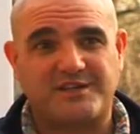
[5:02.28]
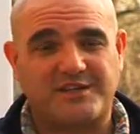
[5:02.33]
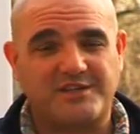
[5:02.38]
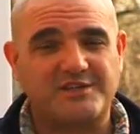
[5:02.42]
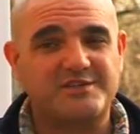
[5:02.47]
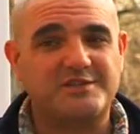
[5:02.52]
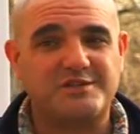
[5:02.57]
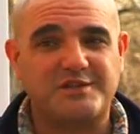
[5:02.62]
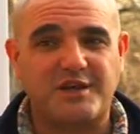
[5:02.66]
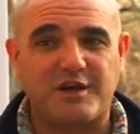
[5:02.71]

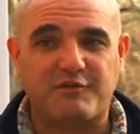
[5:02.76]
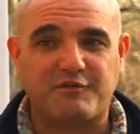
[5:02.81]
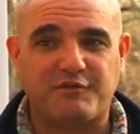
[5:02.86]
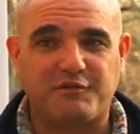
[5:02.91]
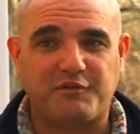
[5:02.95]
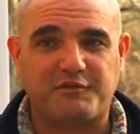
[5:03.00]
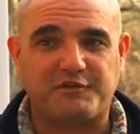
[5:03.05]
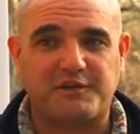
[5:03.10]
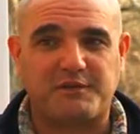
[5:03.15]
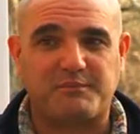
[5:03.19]
sturgeon to over
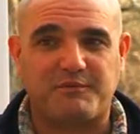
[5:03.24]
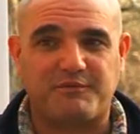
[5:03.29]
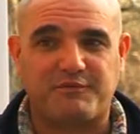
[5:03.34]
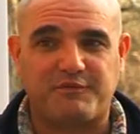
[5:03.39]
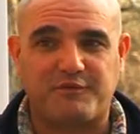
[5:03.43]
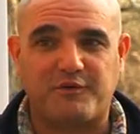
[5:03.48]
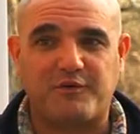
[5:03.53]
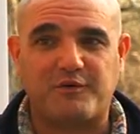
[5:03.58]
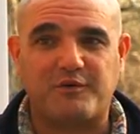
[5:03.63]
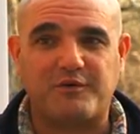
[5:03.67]
50
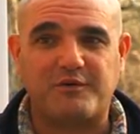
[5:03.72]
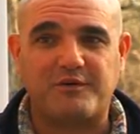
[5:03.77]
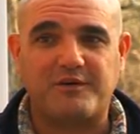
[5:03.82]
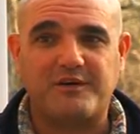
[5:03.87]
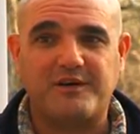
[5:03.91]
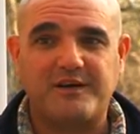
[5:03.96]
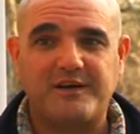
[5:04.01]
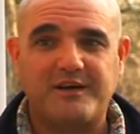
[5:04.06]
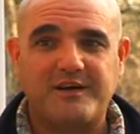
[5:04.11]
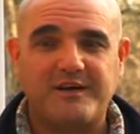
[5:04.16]
before.
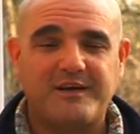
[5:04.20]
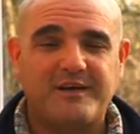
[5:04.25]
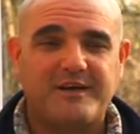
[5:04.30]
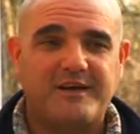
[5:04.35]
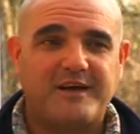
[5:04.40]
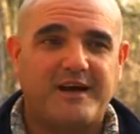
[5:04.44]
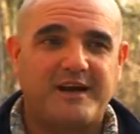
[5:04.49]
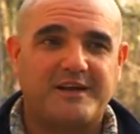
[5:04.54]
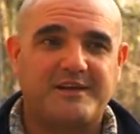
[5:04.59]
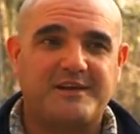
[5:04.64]

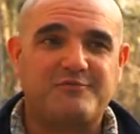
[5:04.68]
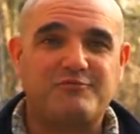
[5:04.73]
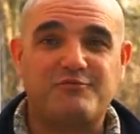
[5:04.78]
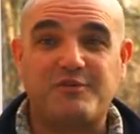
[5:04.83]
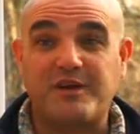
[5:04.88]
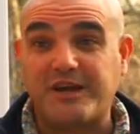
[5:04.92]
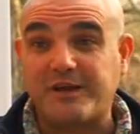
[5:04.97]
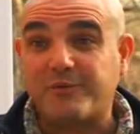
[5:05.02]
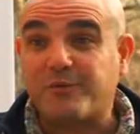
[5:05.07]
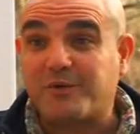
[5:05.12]
I didn't
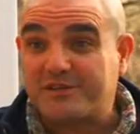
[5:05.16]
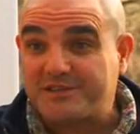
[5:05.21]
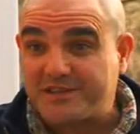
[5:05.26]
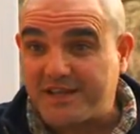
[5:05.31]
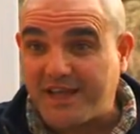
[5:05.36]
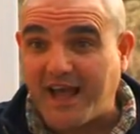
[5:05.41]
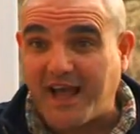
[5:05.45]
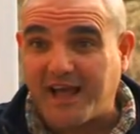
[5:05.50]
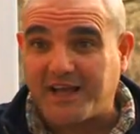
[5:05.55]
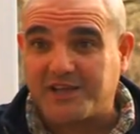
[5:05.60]
really want
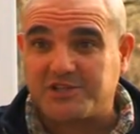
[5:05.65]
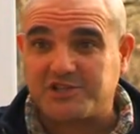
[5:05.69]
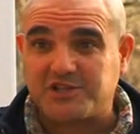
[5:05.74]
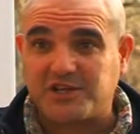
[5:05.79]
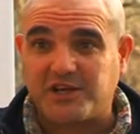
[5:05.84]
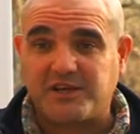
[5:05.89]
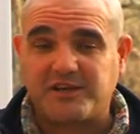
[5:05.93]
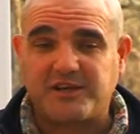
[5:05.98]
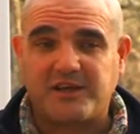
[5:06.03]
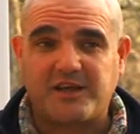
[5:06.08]
to catch
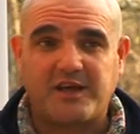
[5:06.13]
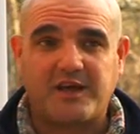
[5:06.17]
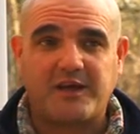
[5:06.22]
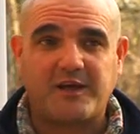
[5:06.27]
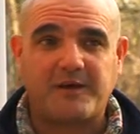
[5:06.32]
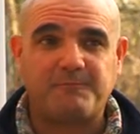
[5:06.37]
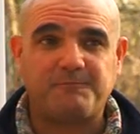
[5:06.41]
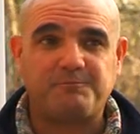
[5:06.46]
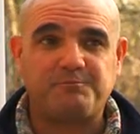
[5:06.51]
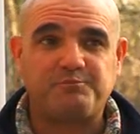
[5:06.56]
it.
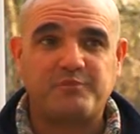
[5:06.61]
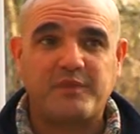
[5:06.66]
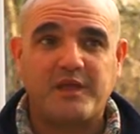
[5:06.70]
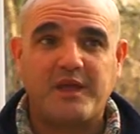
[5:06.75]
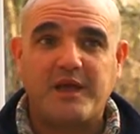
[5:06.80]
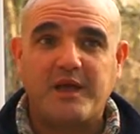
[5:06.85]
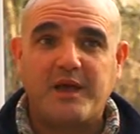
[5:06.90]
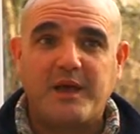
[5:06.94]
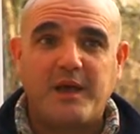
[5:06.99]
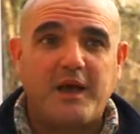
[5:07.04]
And
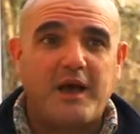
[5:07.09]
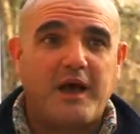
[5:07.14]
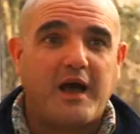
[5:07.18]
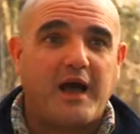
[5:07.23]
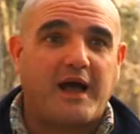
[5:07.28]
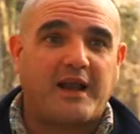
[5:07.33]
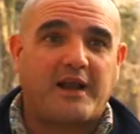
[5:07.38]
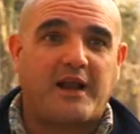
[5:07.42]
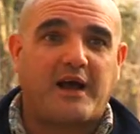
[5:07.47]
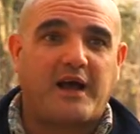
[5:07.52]

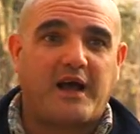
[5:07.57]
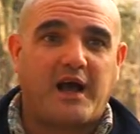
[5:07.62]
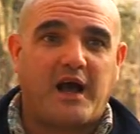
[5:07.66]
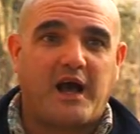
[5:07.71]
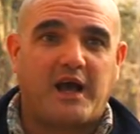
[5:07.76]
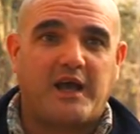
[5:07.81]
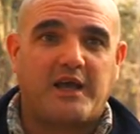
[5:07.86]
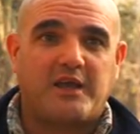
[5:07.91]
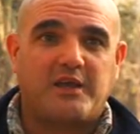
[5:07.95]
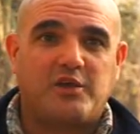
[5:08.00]

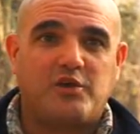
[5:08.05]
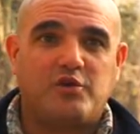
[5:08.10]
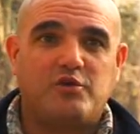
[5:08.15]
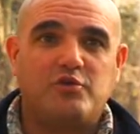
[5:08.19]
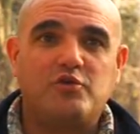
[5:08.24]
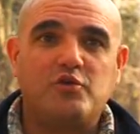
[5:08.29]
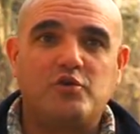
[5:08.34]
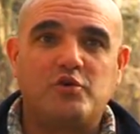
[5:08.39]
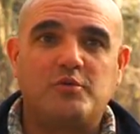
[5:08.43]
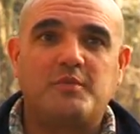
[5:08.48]

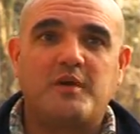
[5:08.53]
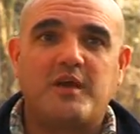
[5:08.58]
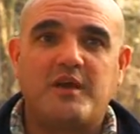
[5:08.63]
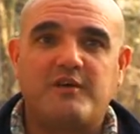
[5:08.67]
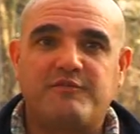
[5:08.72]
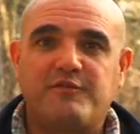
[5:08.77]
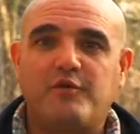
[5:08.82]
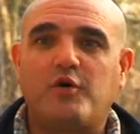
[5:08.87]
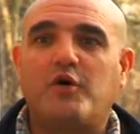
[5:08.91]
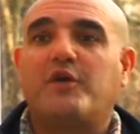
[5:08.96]
you normally
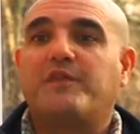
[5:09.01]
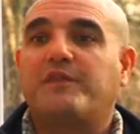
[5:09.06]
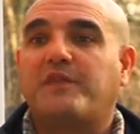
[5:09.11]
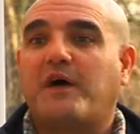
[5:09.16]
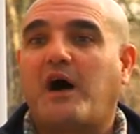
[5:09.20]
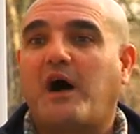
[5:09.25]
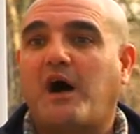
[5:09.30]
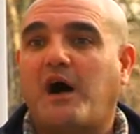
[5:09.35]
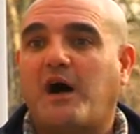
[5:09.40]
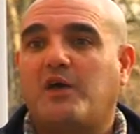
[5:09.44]
avoid
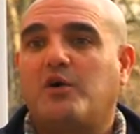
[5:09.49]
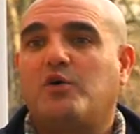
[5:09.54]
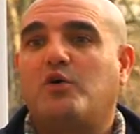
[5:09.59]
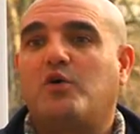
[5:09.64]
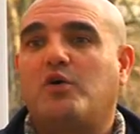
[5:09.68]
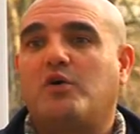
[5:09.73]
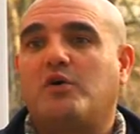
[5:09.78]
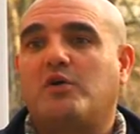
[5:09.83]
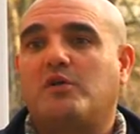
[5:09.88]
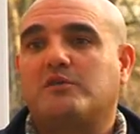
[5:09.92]
the high
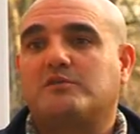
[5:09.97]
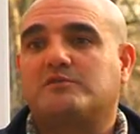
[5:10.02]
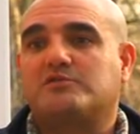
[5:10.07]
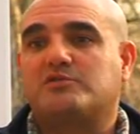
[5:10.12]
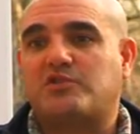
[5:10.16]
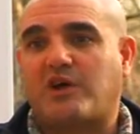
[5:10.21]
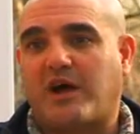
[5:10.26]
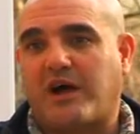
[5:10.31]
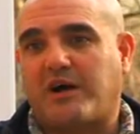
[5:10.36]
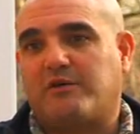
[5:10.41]
oil
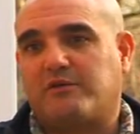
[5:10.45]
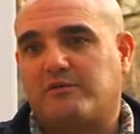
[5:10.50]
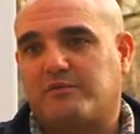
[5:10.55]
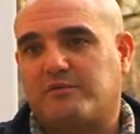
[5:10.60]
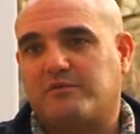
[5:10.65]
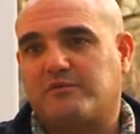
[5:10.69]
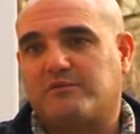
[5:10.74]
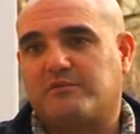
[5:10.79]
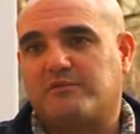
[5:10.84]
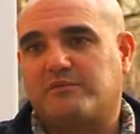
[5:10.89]

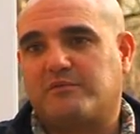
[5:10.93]
trout,